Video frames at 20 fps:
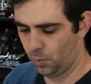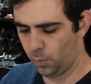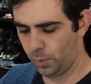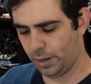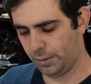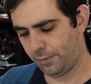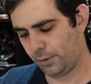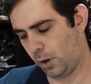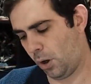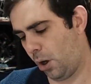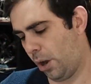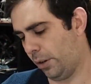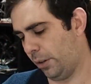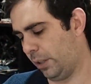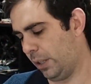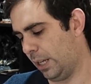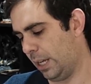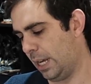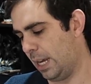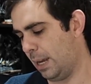we've
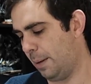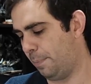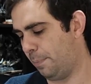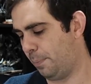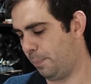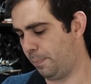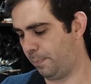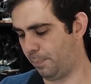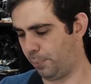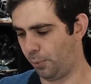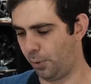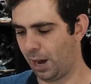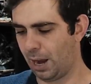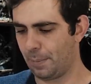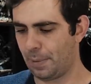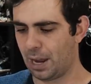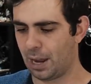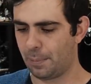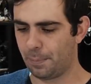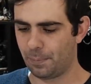got the
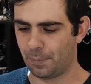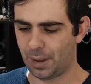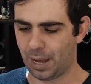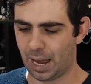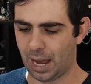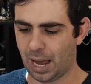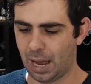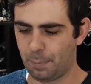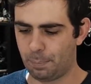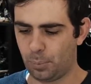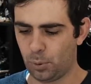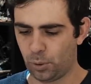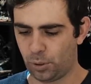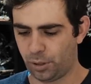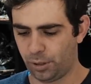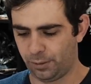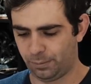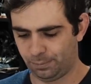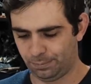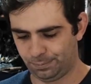premium art
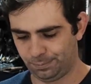book.